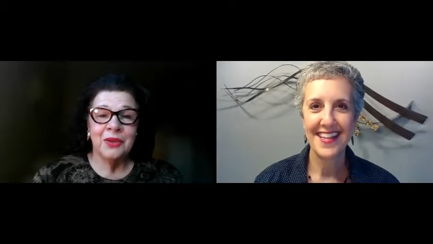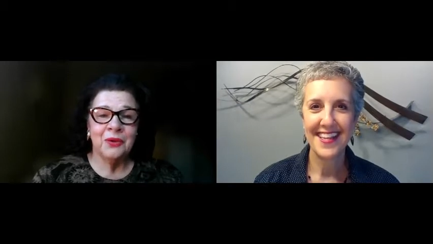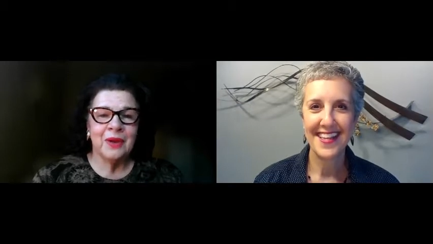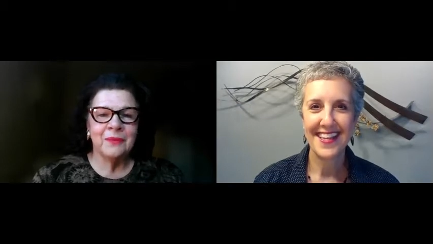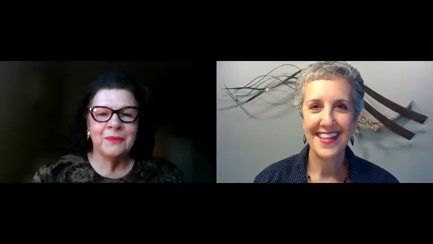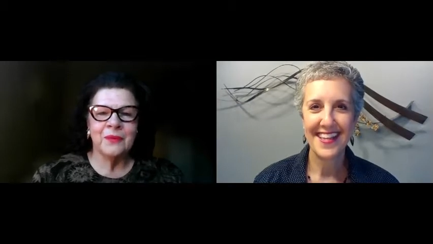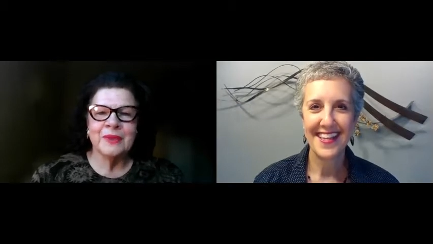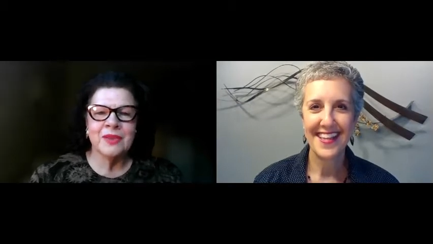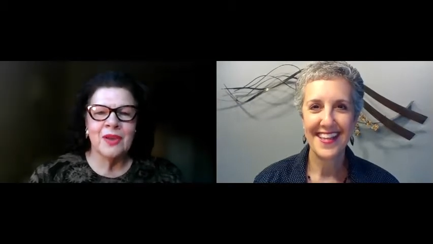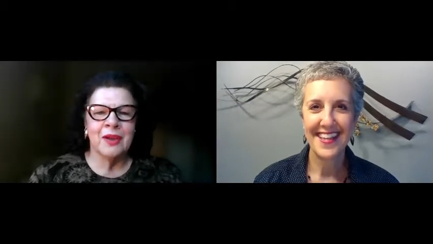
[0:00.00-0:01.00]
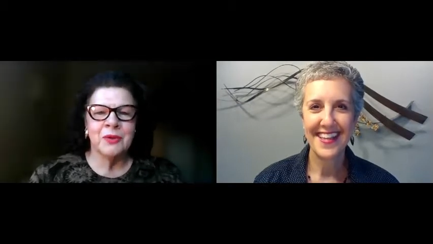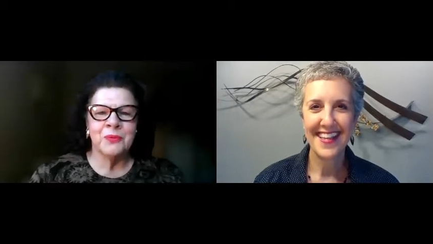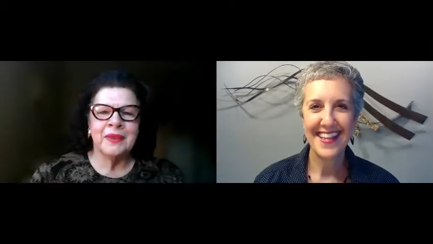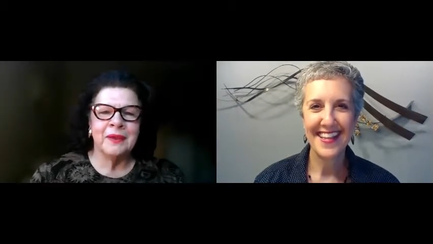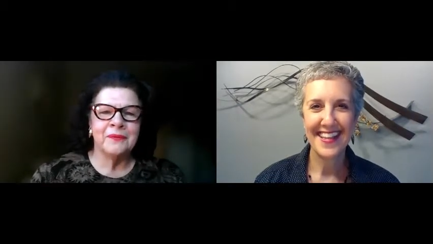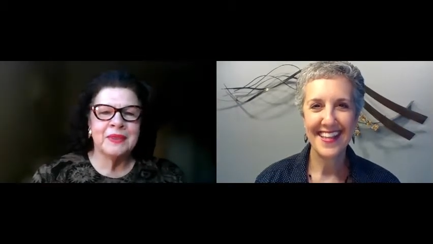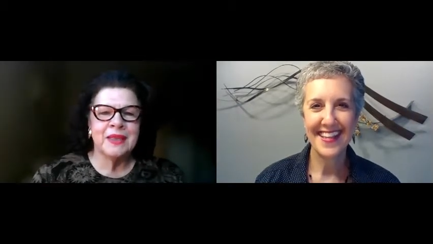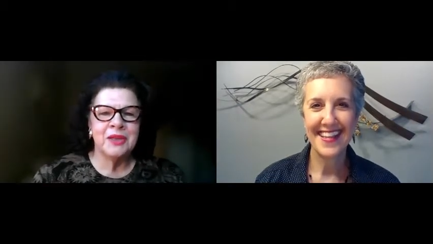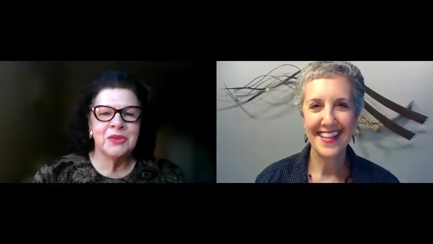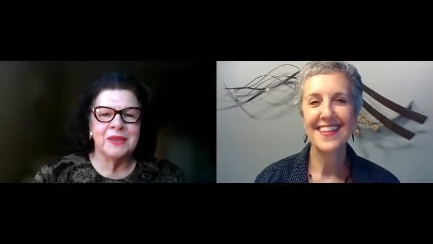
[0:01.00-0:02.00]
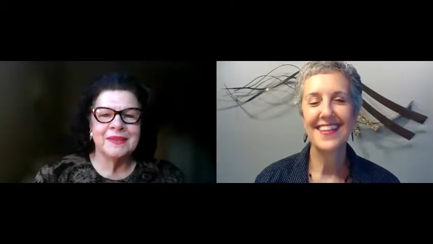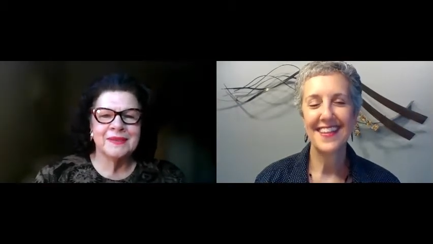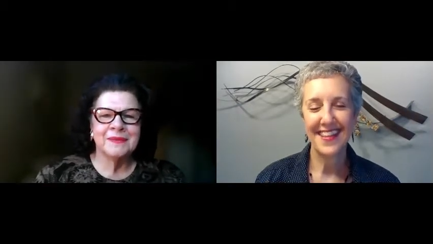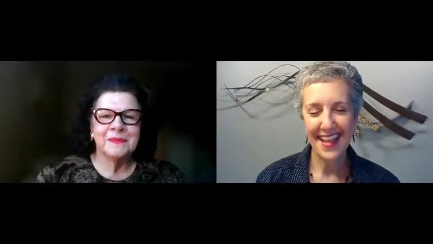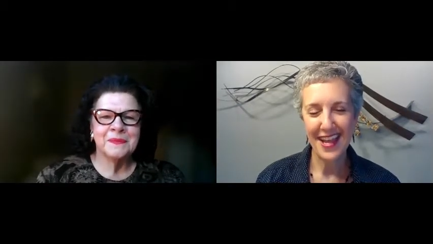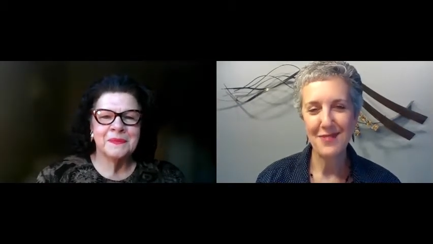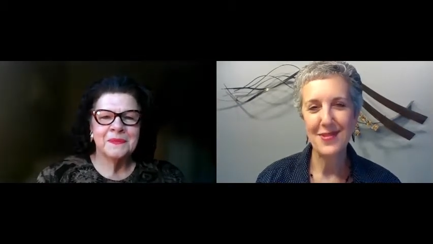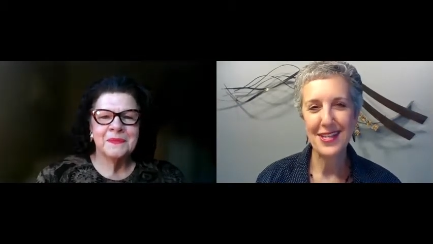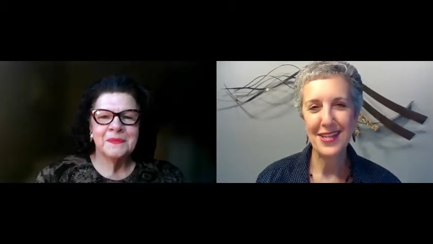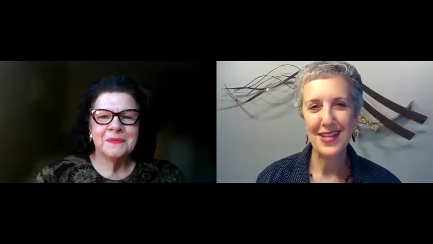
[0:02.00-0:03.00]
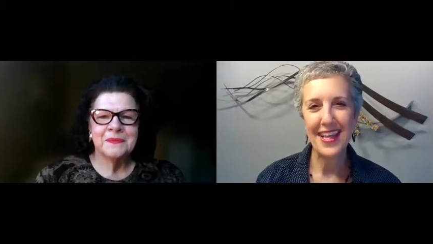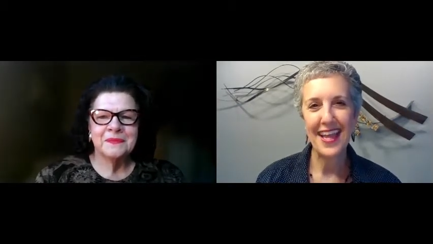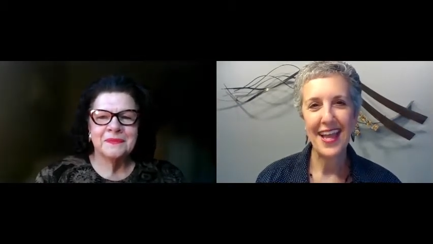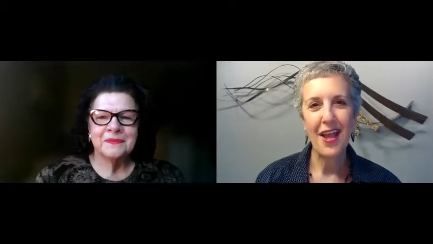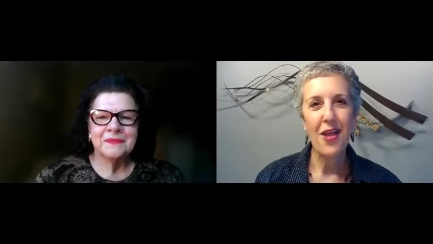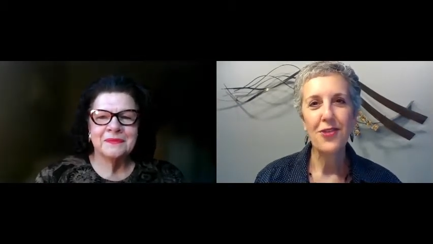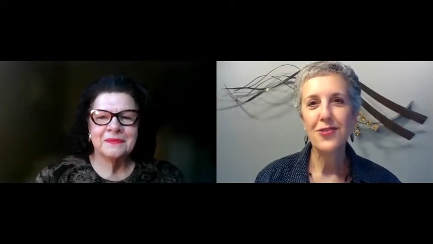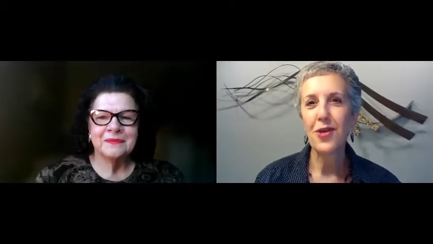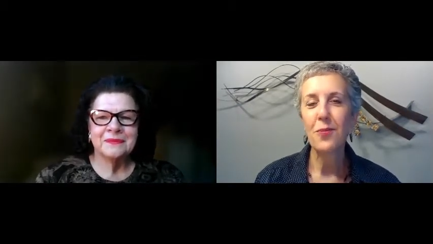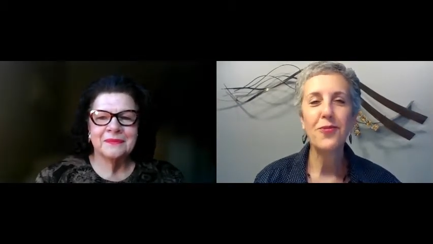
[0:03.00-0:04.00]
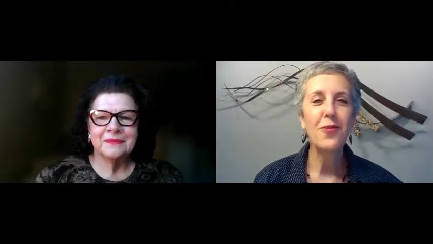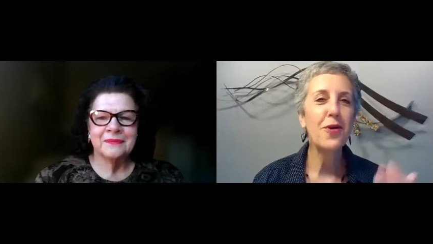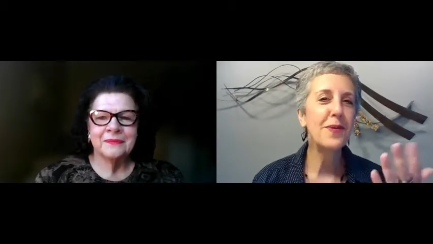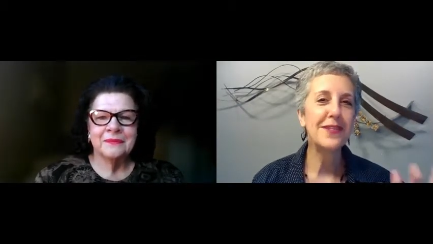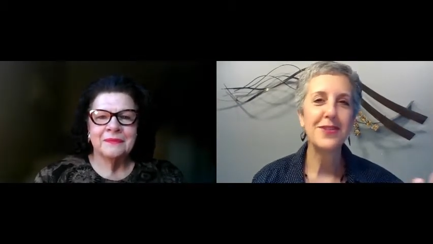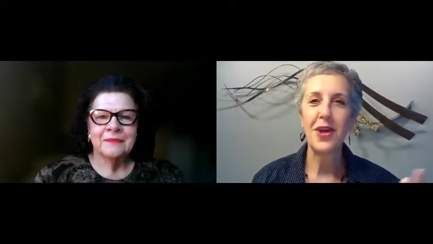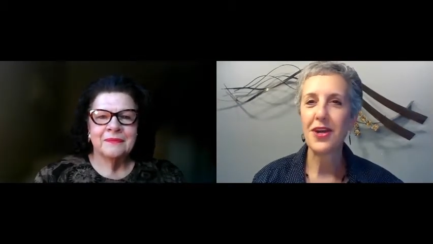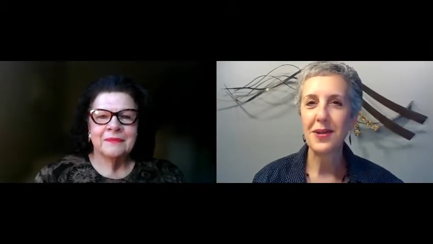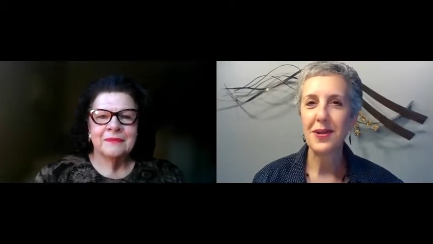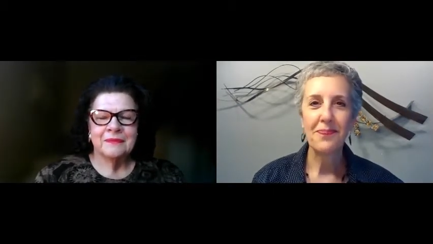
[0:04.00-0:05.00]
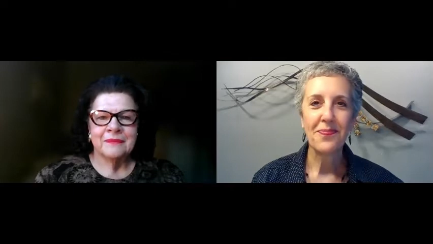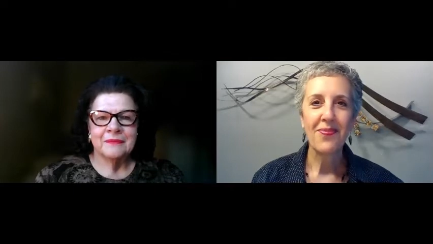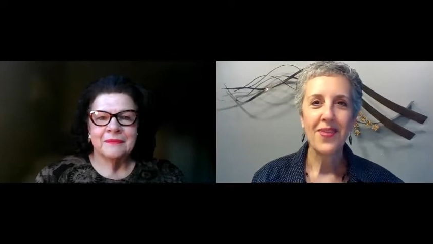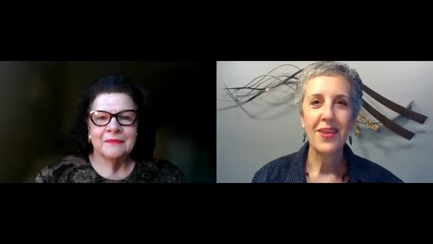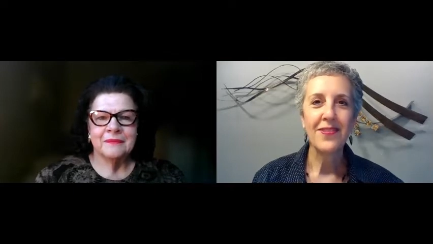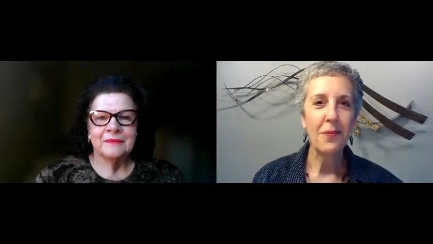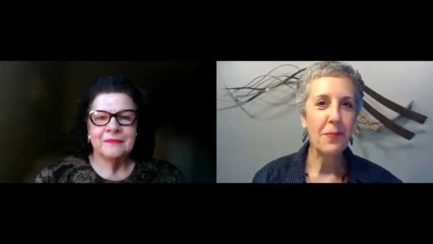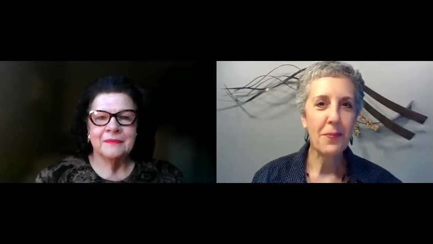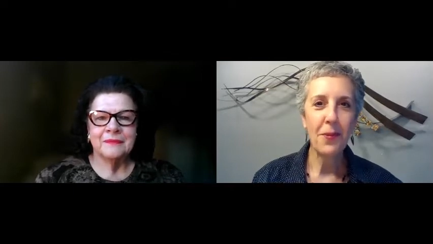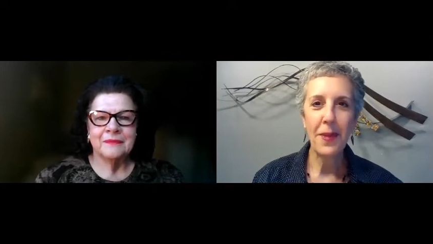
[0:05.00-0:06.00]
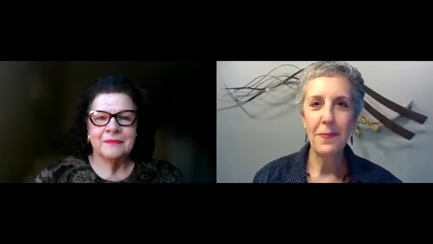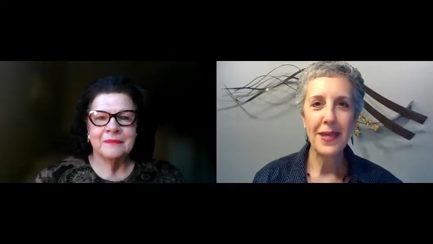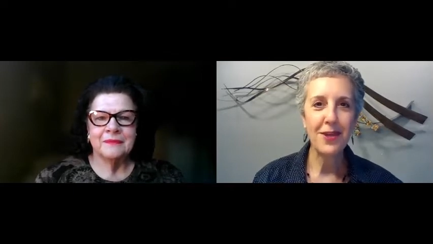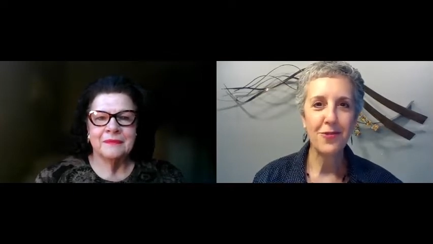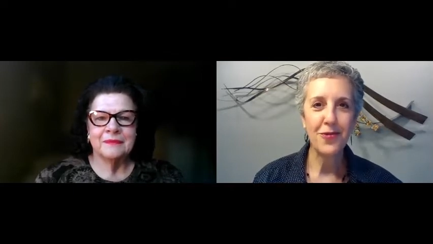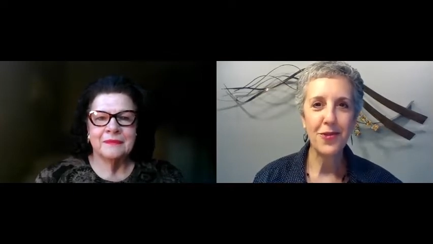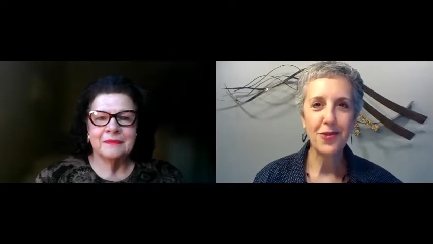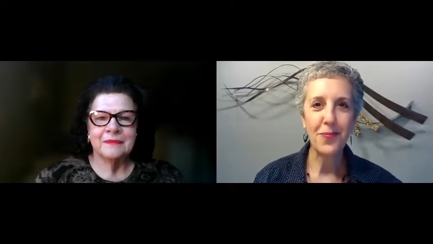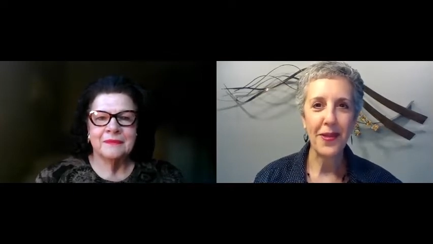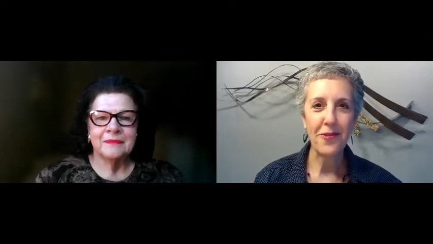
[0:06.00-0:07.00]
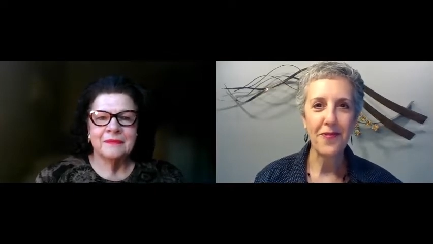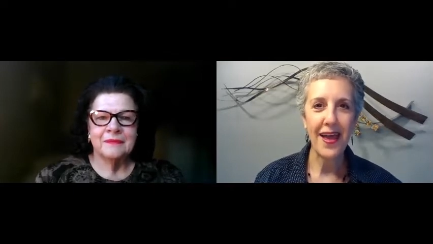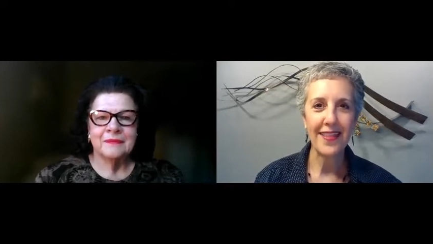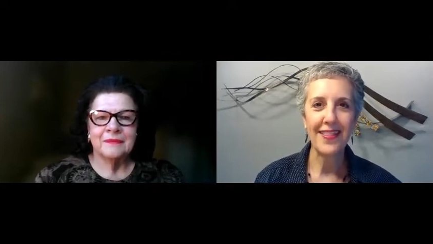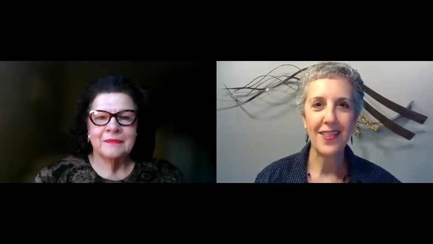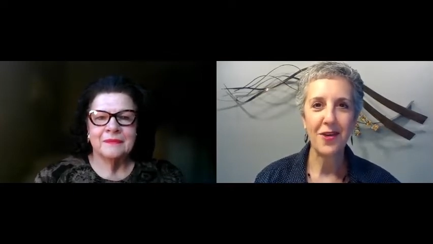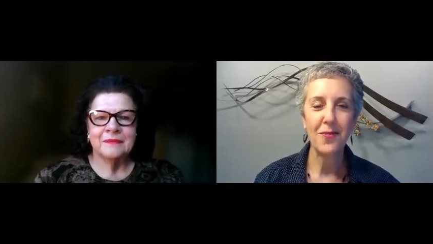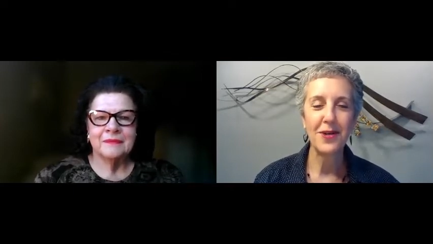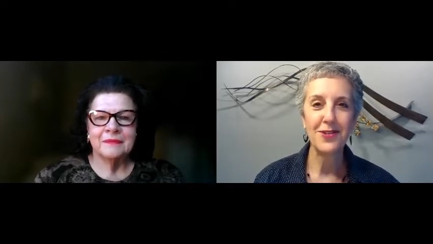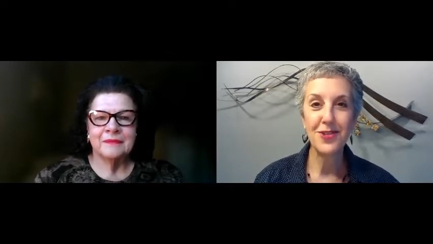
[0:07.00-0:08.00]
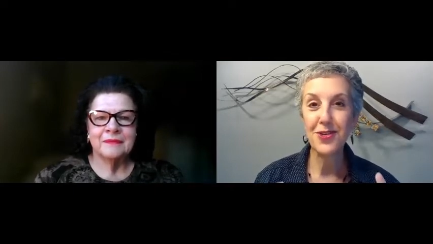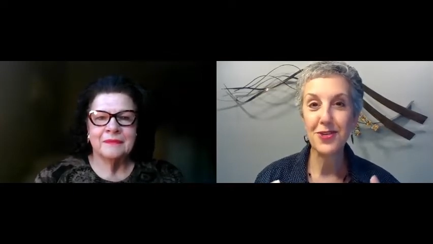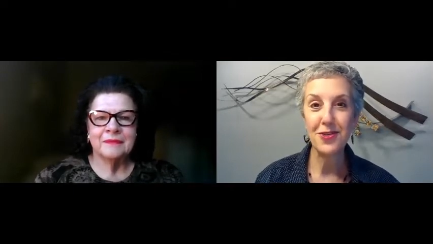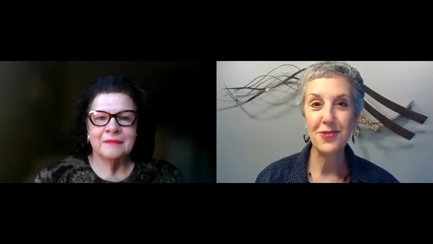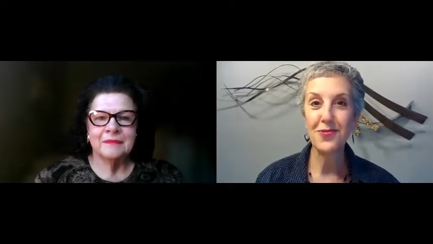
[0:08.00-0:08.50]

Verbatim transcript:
Speaker 1: you. I was honored with the invitation.
Speaker 2: Absolutely. So before we start, some people may be confused by the fact that there were two